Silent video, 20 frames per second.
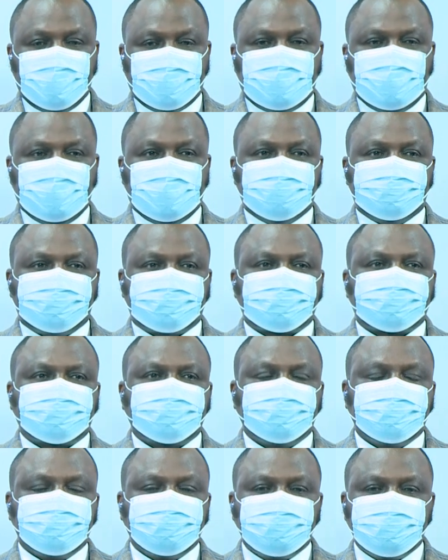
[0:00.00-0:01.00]
Okay.
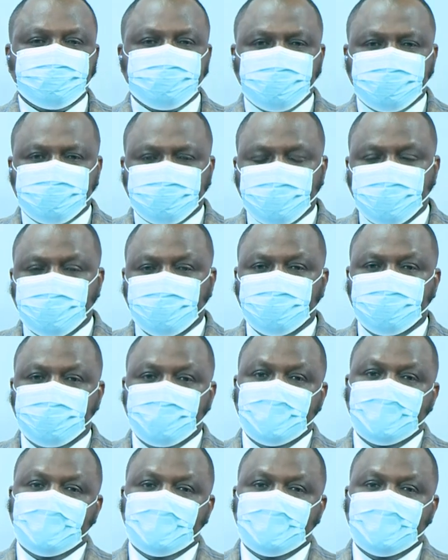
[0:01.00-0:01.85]
So